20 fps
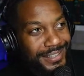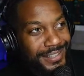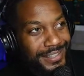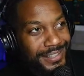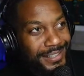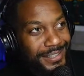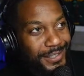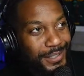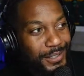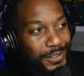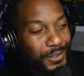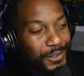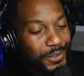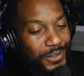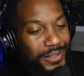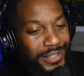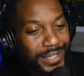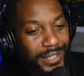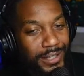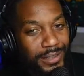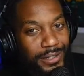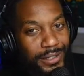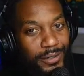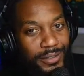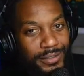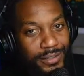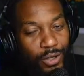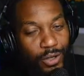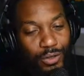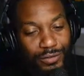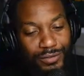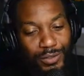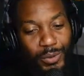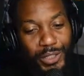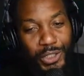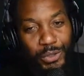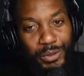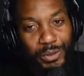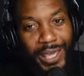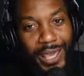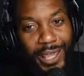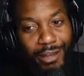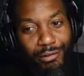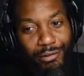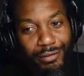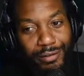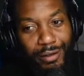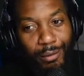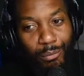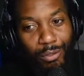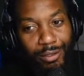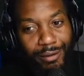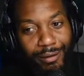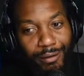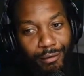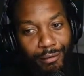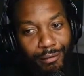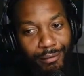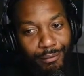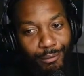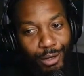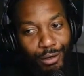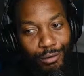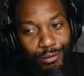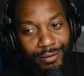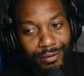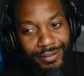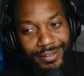you know, there was, oh, so what, are you gay or something? Why do you?